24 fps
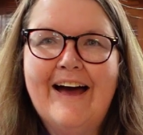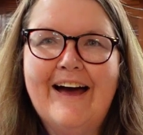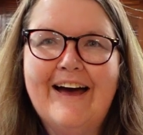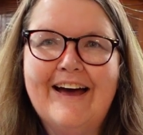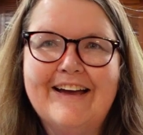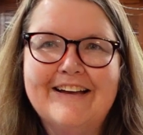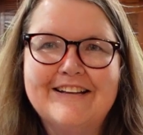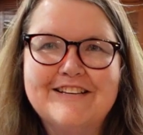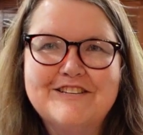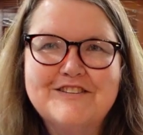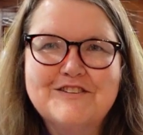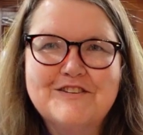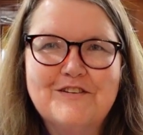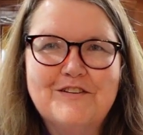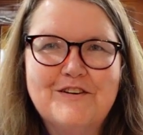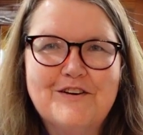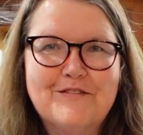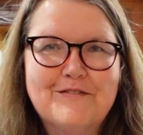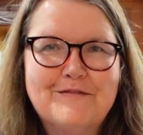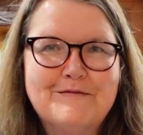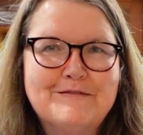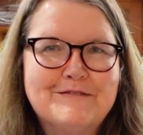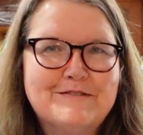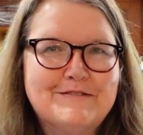Hi, still here
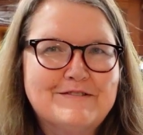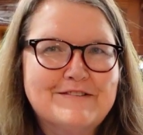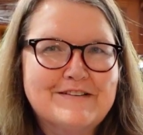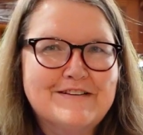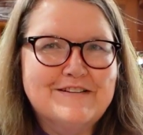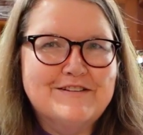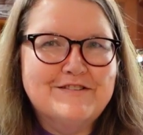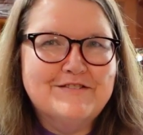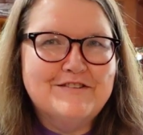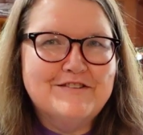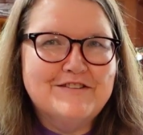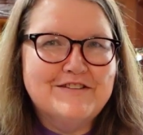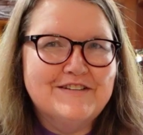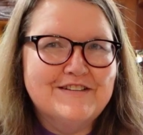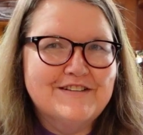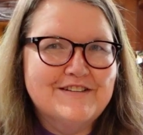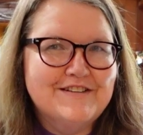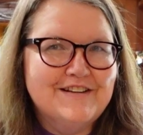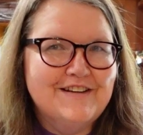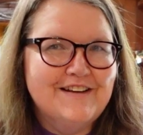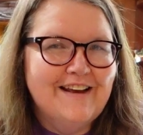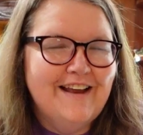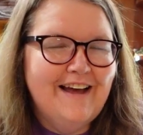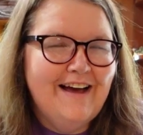from Joe's Country
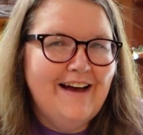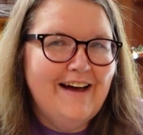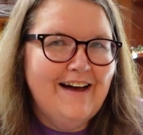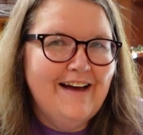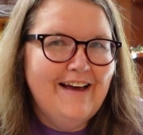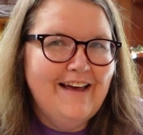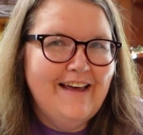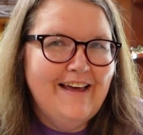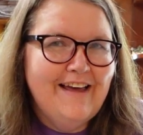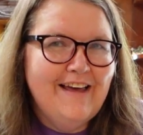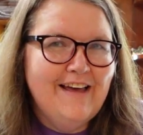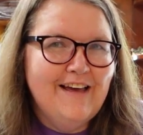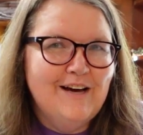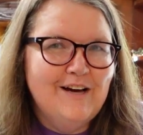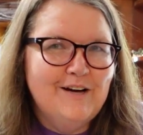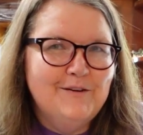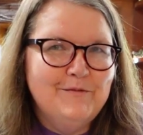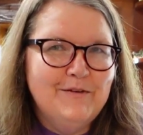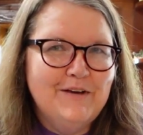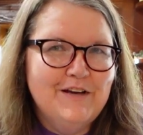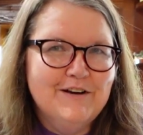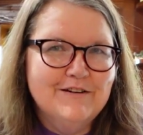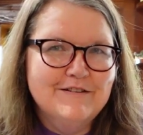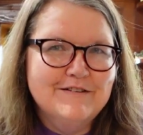Junction. I
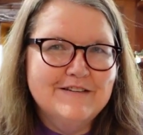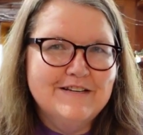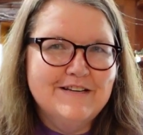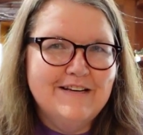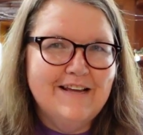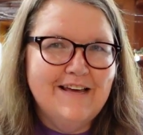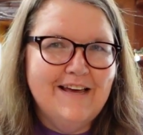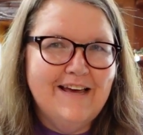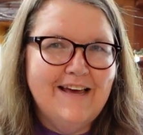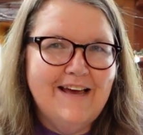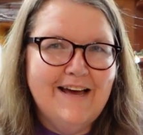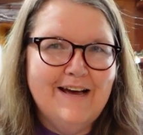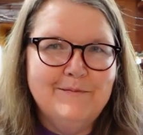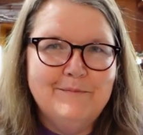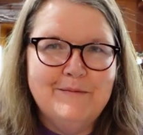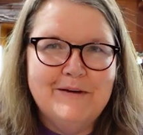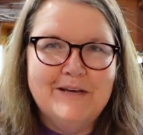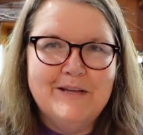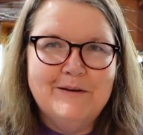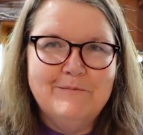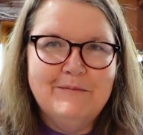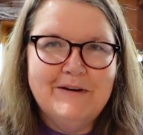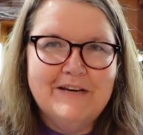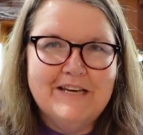am here today. I'm
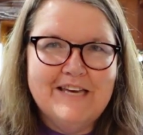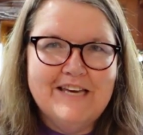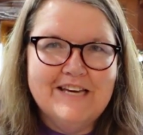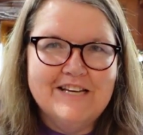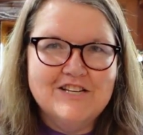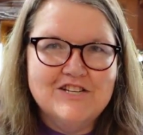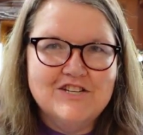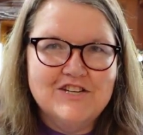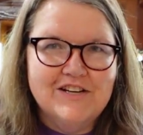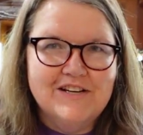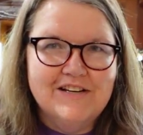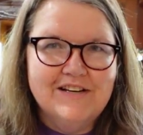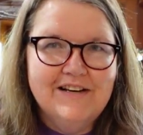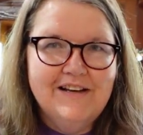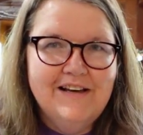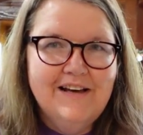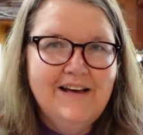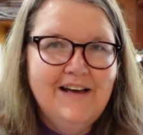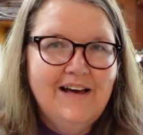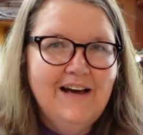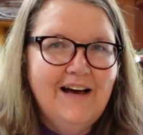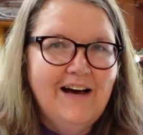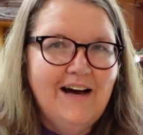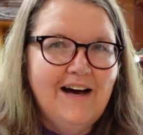in my kitchen.
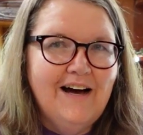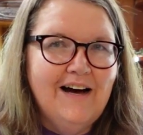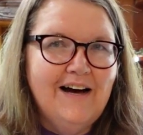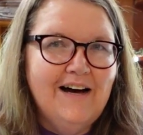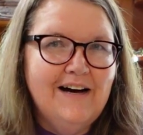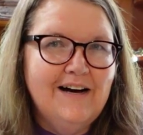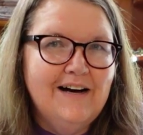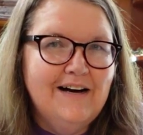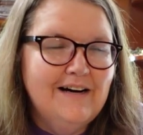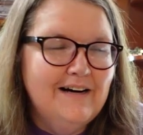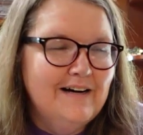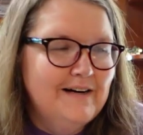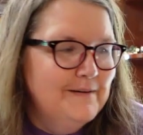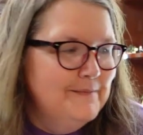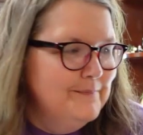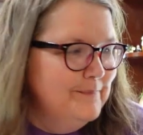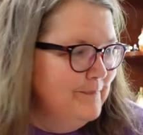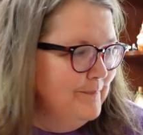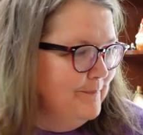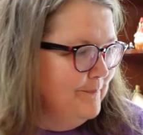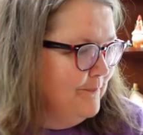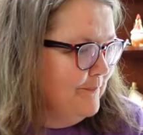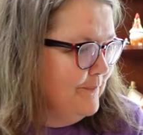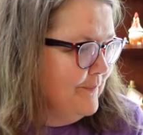
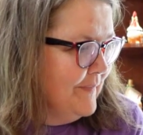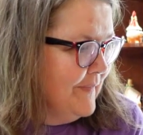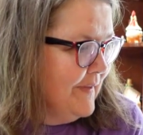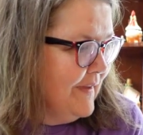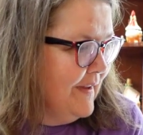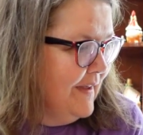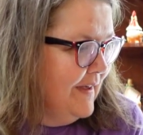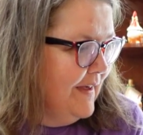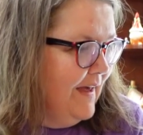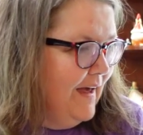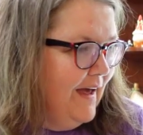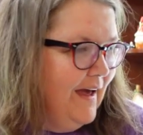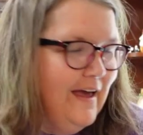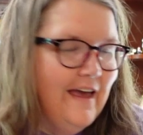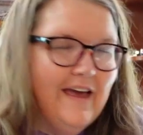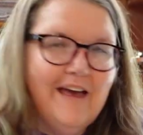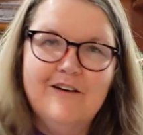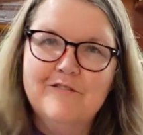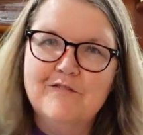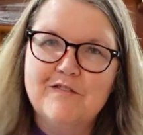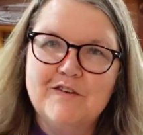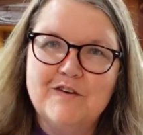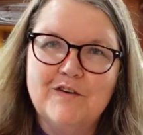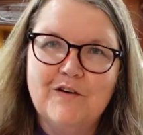I
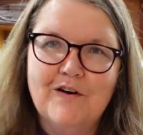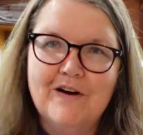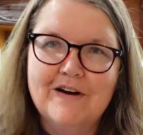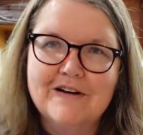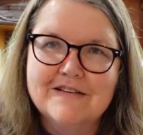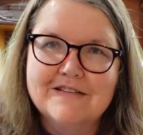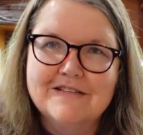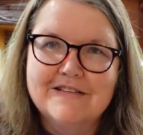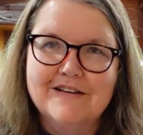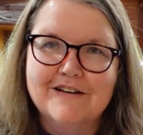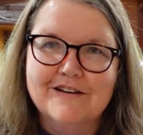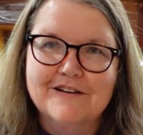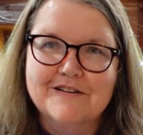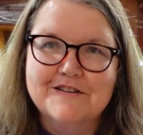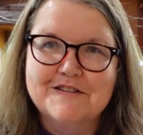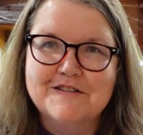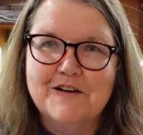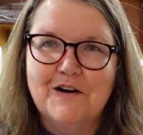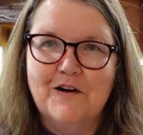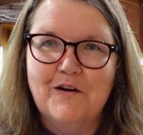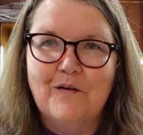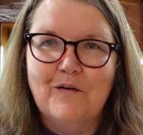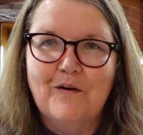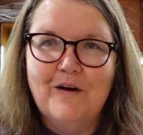have the dogs here,
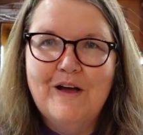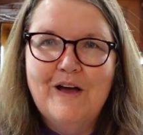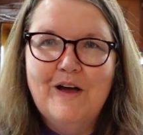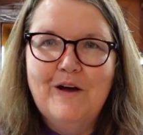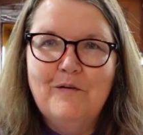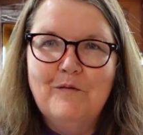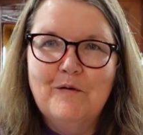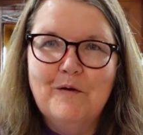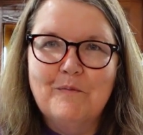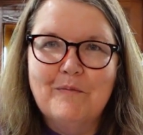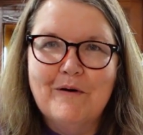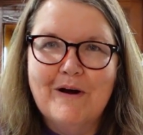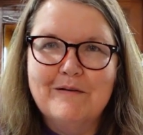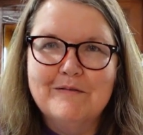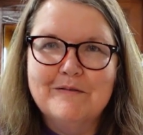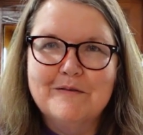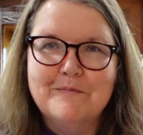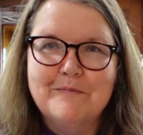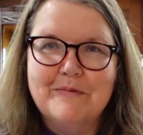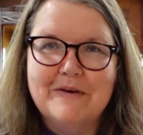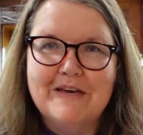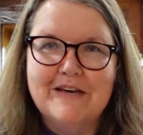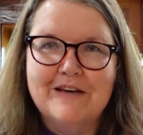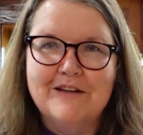so we'll probably
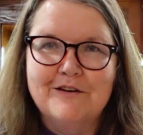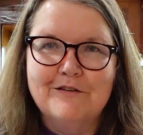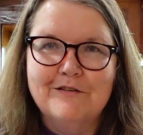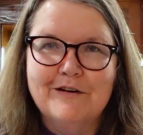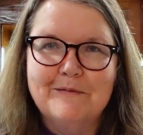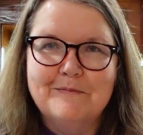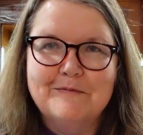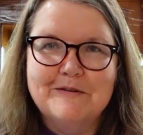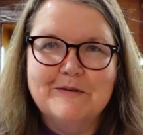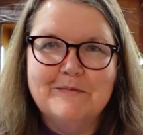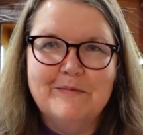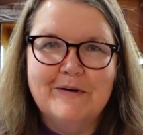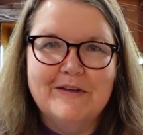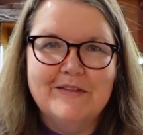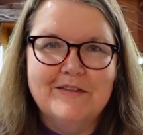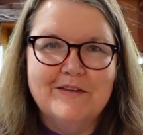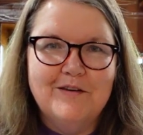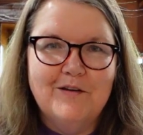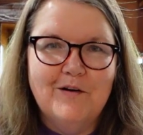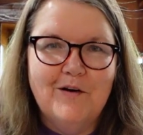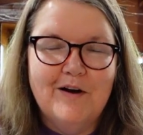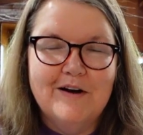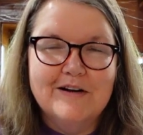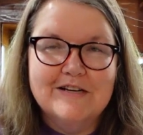be interrupted by the
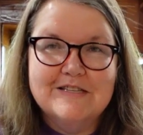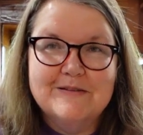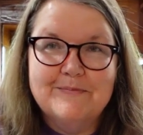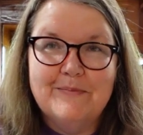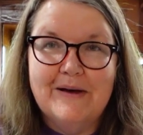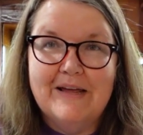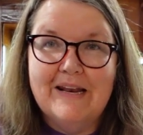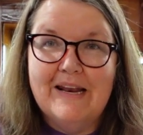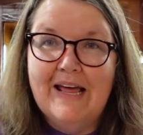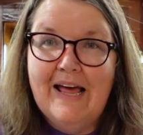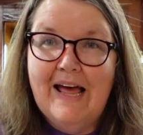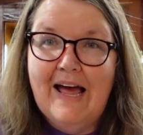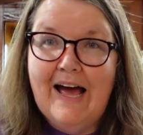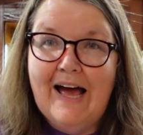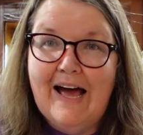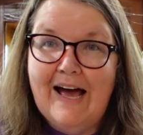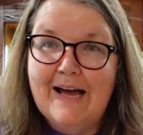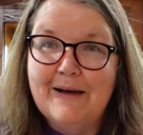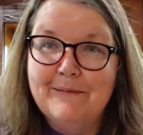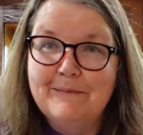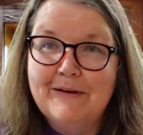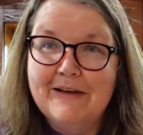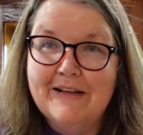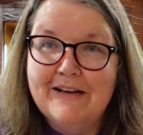dogs, but
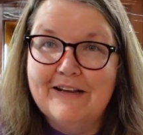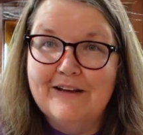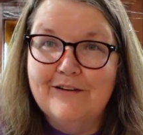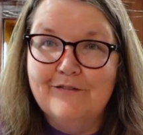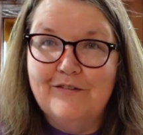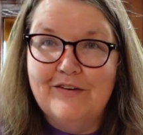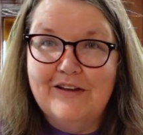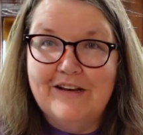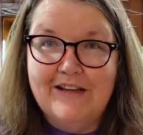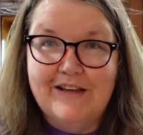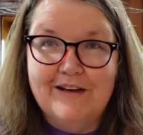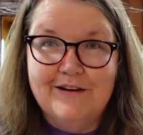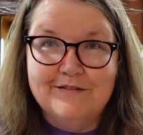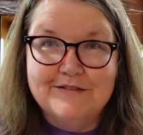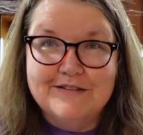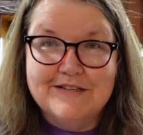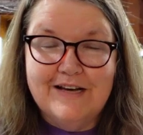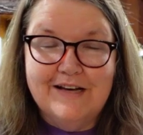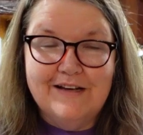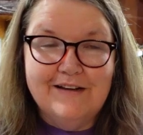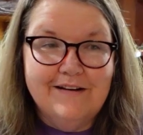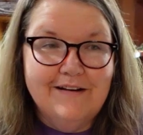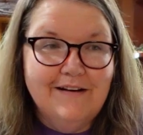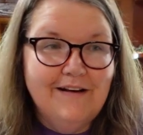I'm getting a video
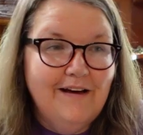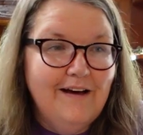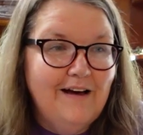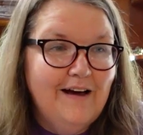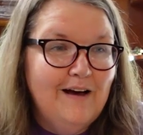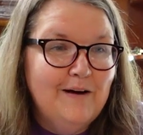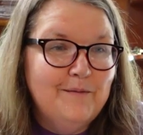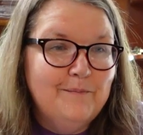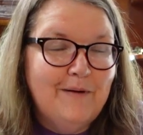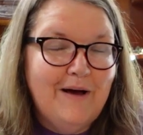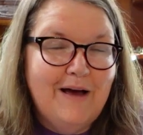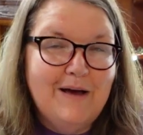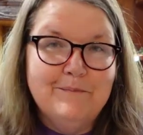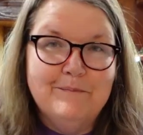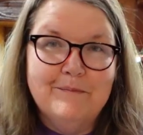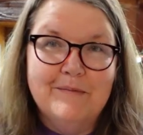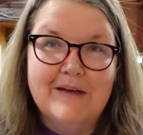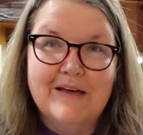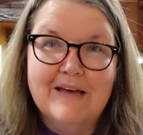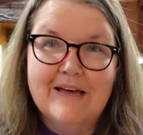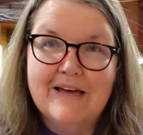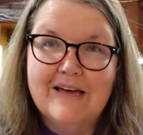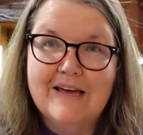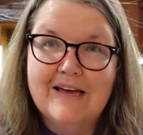done.
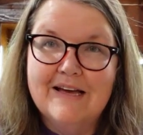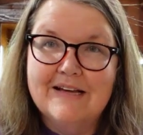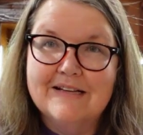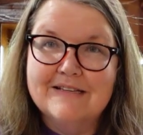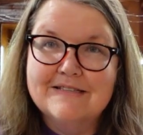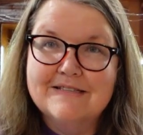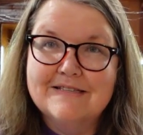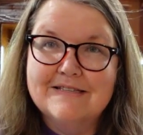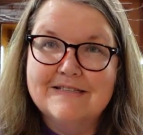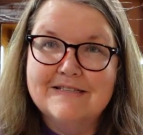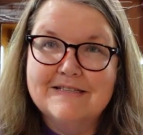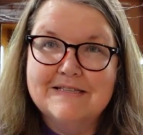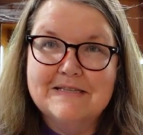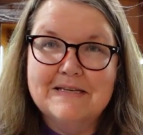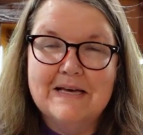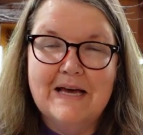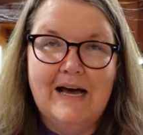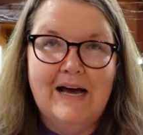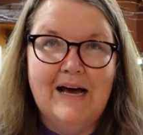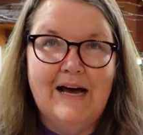It's